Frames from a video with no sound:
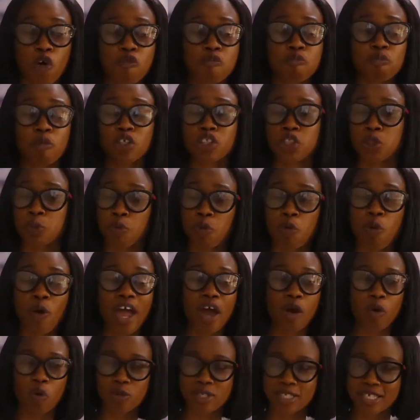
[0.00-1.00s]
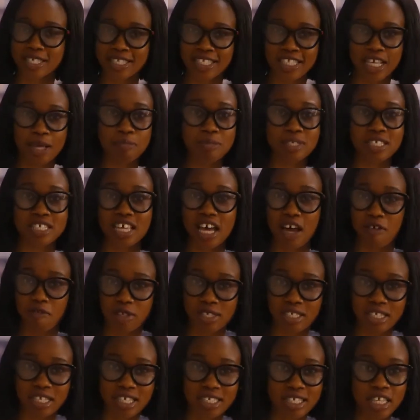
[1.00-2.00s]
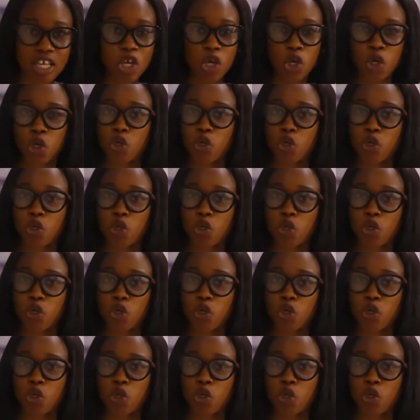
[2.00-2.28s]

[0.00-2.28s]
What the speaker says: of multiple ecosystem services.